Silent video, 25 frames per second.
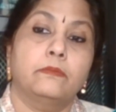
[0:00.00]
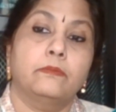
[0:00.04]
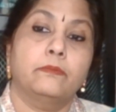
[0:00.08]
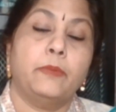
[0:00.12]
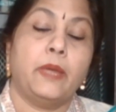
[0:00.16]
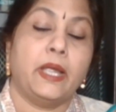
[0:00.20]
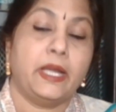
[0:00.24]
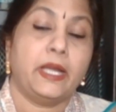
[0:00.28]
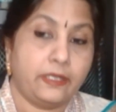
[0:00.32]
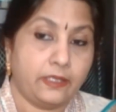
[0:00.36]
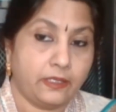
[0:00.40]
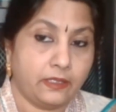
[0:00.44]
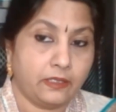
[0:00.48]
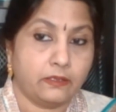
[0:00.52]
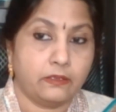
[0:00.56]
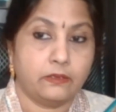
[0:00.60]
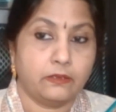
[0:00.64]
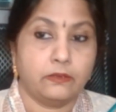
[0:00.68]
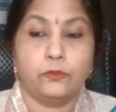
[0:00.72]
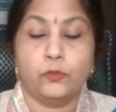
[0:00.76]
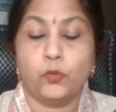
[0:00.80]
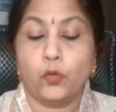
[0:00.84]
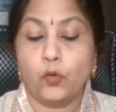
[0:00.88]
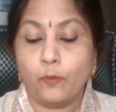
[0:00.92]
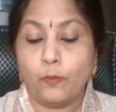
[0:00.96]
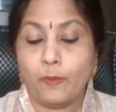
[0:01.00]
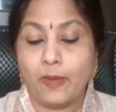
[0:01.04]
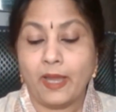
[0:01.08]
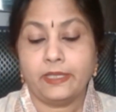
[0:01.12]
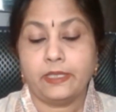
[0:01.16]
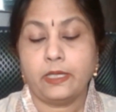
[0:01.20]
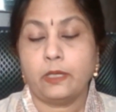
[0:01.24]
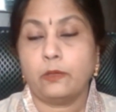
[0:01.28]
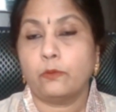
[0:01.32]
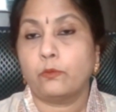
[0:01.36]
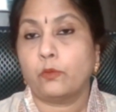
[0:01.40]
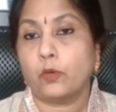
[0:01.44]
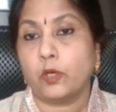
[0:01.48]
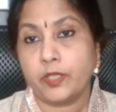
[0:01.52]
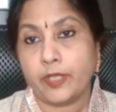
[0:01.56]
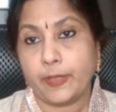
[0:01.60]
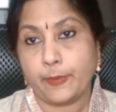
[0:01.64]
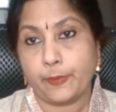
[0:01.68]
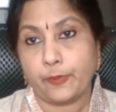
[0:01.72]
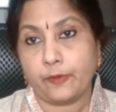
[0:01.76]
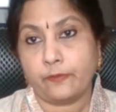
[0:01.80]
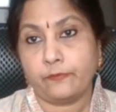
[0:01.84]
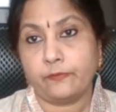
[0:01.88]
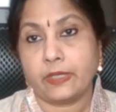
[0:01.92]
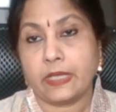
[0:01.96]
But no matter what
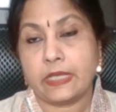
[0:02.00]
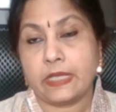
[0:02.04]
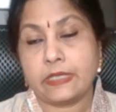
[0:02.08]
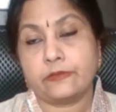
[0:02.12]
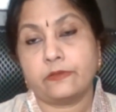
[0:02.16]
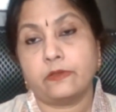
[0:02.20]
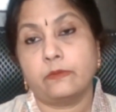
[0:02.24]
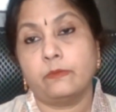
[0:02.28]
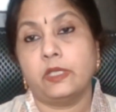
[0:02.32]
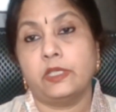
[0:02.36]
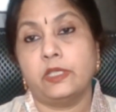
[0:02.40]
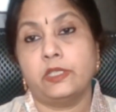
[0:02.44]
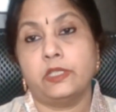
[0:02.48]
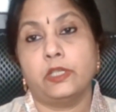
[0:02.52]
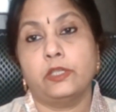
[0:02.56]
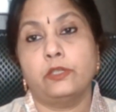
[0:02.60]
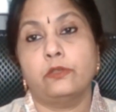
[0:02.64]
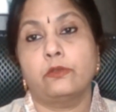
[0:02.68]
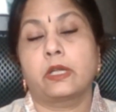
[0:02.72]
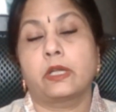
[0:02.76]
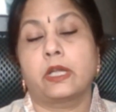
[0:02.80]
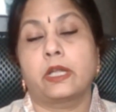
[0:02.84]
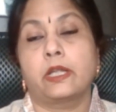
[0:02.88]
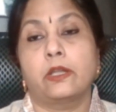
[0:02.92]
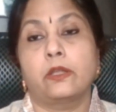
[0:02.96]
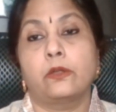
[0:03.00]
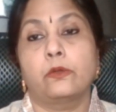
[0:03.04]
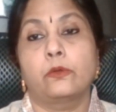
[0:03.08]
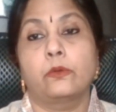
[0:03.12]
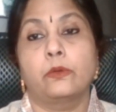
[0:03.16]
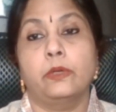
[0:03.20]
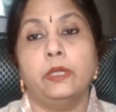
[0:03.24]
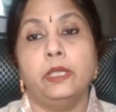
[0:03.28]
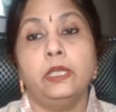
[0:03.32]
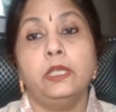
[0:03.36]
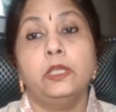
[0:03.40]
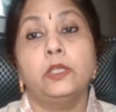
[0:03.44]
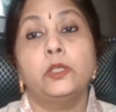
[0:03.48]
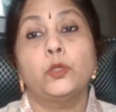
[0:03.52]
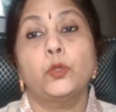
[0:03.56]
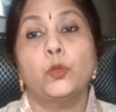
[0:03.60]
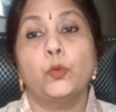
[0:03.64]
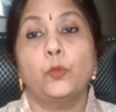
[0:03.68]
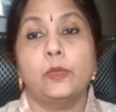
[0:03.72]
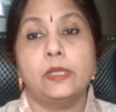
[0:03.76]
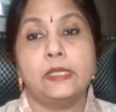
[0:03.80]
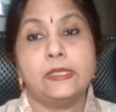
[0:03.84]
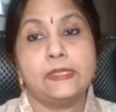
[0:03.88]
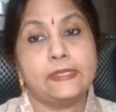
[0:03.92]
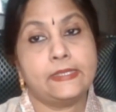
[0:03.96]
type of transformation you're undergoing, you
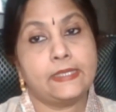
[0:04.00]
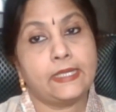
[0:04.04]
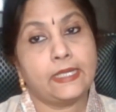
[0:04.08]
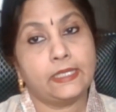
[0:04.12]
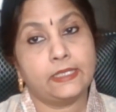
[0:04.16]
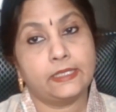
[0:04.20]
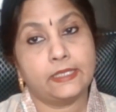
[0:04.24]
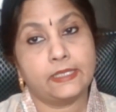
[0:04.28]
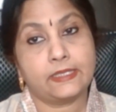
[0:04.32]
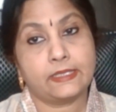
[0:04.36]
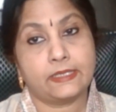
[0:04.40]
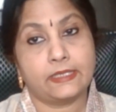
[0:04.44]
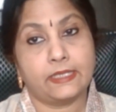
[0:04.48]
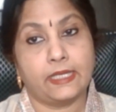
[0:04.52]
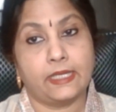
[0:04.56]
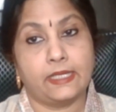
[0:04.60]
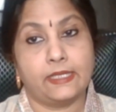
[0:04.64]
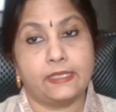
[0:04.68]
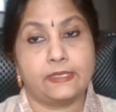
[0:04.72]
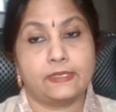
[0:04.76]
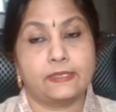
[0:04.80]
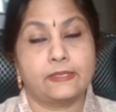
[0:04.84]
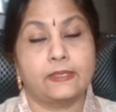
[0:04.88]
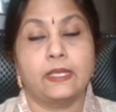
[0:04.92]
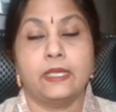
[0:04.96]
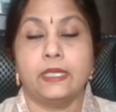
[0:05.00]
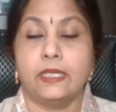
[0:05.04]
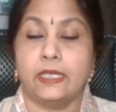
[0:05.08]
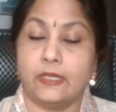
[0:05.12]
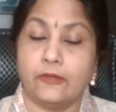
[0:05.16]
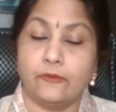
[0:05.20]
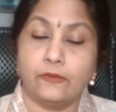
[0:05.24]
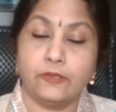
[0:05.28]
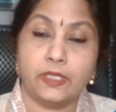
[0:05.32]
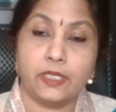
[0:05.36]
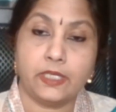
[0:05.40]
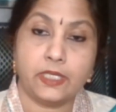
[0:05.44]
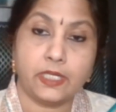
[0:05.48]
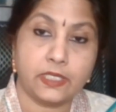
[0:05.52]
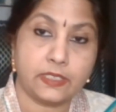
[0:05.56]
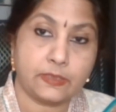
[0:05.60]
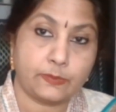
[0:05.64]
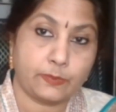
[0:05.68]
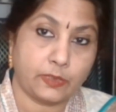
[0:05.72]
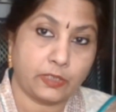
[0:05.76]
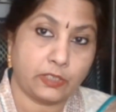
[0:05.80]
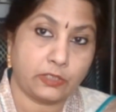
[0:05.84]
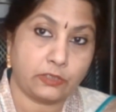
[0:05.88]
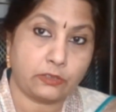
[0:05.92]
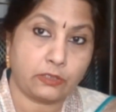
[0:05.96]
will see the snakes, even in a
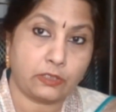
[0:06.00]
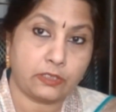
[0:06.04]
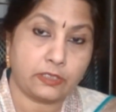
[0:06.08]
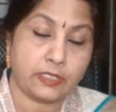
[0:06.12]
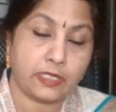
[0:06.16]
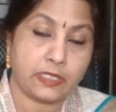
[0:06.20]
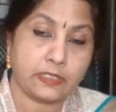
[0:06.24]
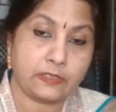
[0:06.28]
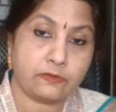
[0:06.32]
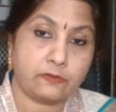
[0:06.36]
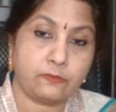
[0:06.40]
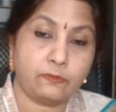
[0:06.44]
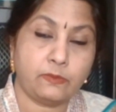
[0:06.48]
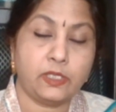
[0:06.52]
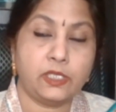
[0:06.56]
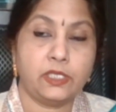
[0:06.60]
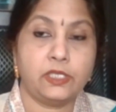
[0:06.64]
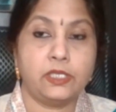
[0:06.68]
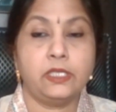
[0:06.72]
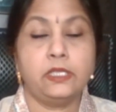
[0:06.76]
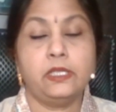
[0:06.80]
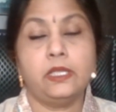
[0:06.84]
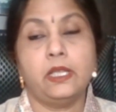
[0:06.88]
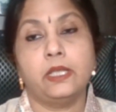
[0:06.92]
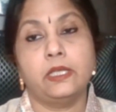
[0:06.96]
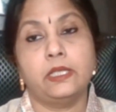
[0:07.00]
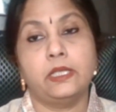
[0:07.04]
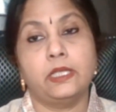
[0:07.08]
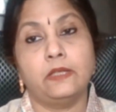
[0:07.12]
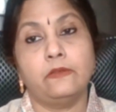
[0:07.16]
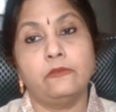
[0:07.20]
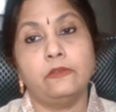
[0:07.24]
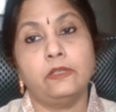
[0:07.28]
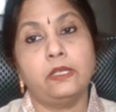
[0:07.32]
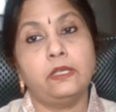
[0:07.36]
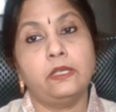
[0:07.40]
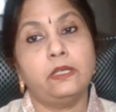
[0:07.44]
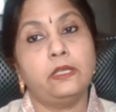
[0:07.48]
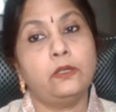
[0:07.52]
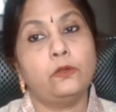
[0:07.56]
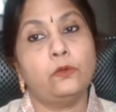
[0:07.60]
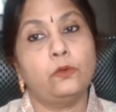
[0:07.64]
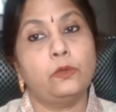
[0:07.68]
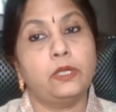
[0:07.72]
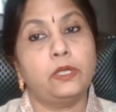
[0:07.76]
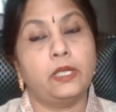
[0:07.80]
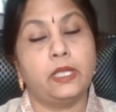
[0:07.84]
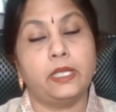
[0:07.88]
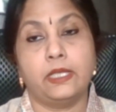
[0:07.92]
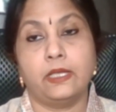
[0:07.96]
spiritual transformation and even in a
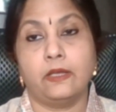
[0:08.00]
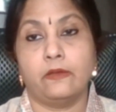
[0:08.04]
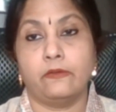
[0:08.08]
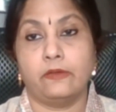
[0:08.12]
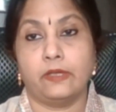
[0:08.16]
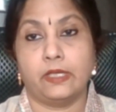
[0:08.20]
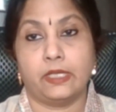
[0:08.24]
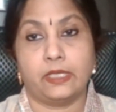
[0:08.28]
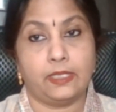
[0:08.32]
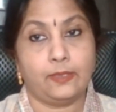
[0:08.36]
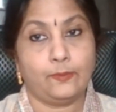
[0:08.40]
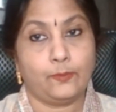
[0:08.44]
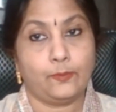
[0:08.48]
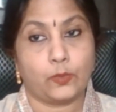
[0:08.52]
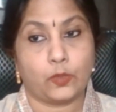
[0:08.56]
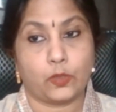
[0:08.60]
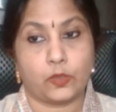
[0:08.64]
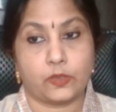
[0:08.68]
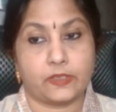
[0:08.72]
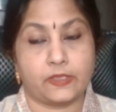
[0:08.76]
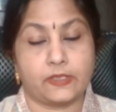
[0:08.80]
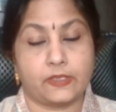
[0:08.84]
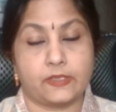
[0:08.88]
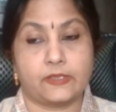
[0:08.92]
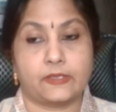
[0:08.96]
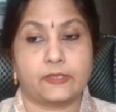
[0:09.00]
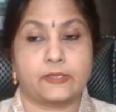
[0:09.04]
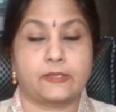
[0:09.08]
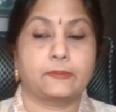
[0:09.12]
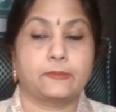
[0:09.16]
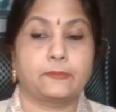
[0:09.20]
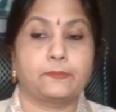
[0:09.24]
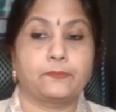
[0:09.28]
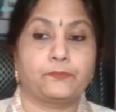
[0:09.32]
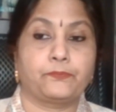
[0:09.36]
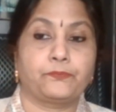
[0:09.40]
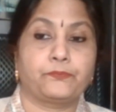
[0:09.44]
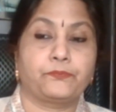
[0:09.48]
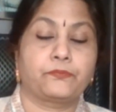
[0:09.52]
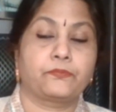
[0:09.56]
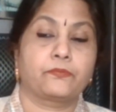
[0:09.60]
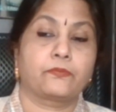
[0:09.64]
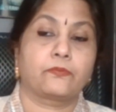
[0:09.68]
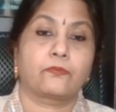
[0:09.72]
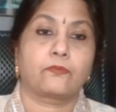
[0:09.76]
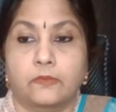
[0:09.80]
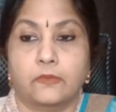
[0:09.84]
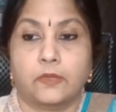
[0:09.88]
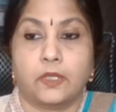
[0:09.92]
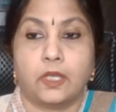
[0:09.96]
Kundalini awakening process.
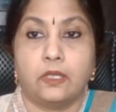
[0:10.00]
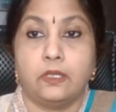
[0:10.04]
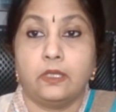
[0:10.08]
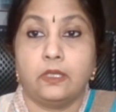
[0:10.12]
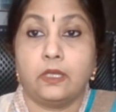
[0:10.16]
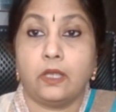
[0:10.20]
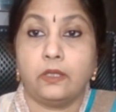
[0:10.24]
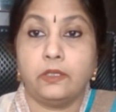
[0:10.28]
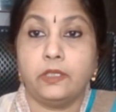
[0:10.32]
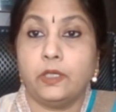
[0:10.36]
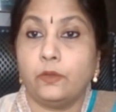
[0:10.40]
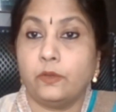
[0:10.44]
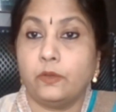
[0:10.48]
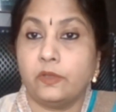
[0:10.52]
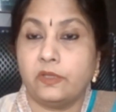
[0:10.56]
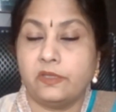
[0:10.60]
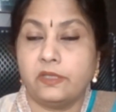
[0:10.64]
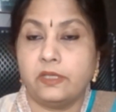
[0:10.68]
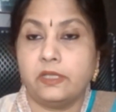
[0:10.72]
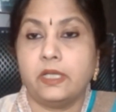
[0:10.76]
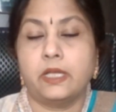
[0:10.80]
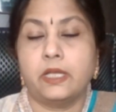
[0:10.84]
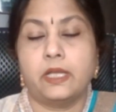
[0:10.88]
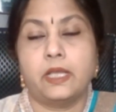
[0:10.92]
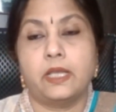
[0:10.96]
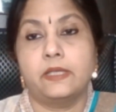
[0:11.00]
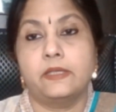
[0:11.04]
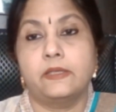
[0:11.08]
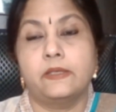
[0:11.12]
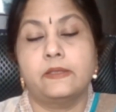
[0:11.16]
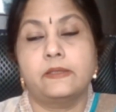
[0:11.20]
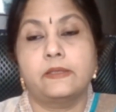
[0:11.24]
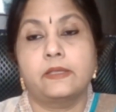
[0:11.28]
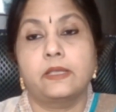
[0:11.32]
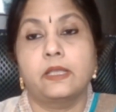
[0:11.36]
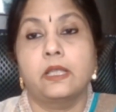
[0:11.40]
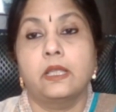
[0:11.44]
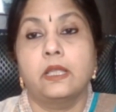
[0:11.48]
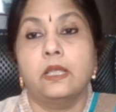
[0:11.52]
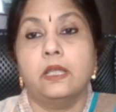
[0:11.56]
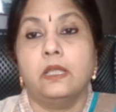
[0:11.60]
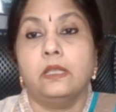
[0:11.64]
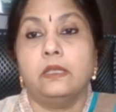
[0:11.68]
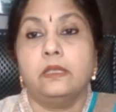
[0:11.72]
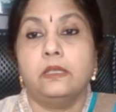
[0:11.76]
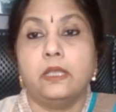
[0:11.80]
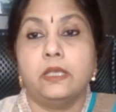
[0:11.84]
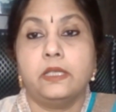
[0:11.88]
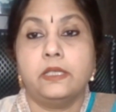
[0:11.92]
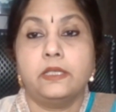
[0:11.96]
Now the question arises,
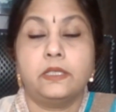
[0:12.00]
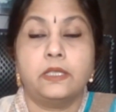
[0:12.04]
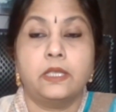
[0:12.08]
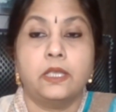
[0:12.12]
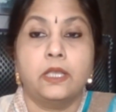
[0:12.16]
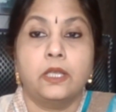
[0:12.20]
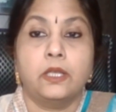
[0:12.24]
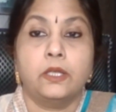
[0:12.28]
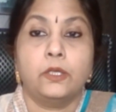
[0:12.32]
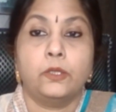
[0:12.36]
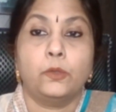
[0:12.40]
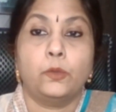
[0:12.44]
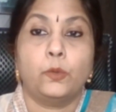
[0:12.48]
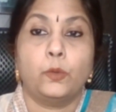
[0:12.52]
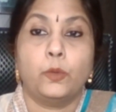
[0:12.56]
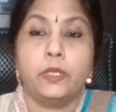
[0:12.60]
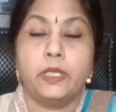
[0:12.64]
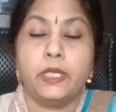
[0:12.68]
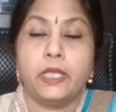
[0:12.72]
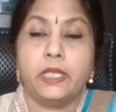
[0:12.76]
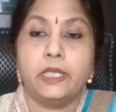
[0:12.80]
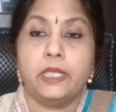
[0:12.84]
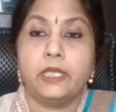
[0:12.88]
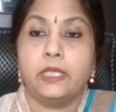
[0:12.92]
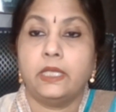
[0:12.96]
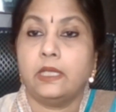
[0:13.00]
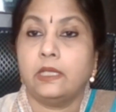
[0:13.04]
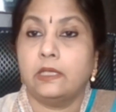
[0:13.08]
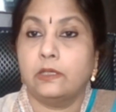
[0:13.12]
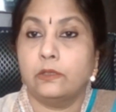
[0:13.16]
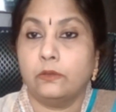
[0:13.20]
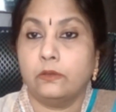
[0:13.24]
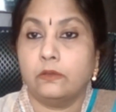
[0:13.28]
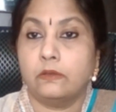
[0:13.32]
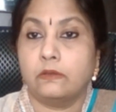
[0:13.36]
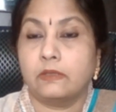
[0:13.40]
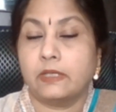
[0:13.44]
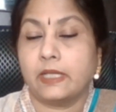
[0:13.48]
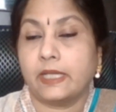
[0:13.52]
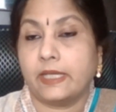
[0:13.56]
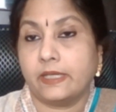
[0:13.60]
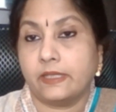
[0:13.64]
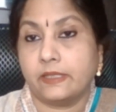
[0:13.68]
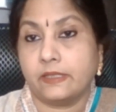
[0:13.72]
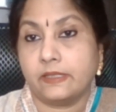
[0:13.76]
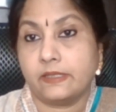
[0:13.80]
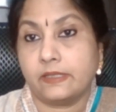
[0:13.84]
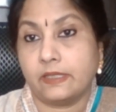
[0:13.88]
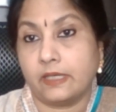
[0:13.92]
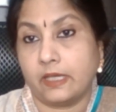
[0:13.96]
does Kundalini look
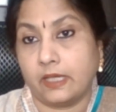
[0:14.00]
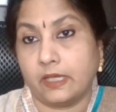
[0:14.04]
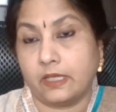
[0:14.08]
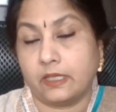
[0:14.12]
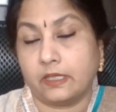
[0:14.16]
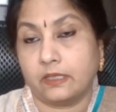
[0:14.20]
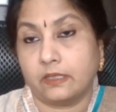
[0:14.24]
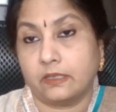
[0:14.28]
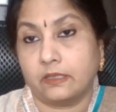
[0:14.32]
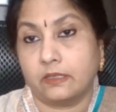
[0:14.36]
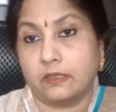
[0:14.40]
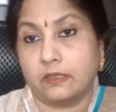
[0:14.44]
like a snake?